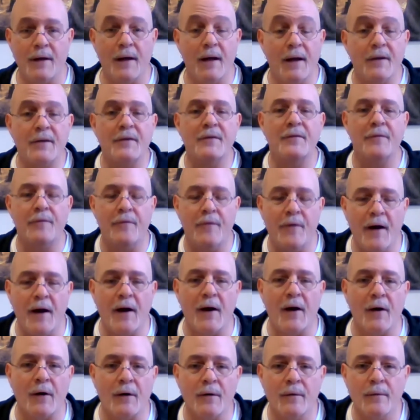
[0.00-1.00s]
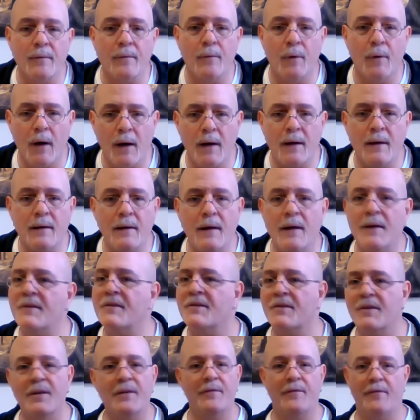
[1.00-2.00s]
It's fair, right? It's
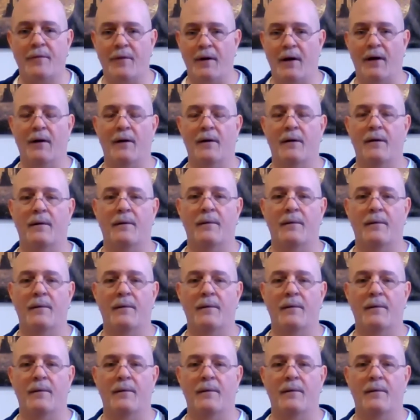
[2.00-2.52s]
just fair.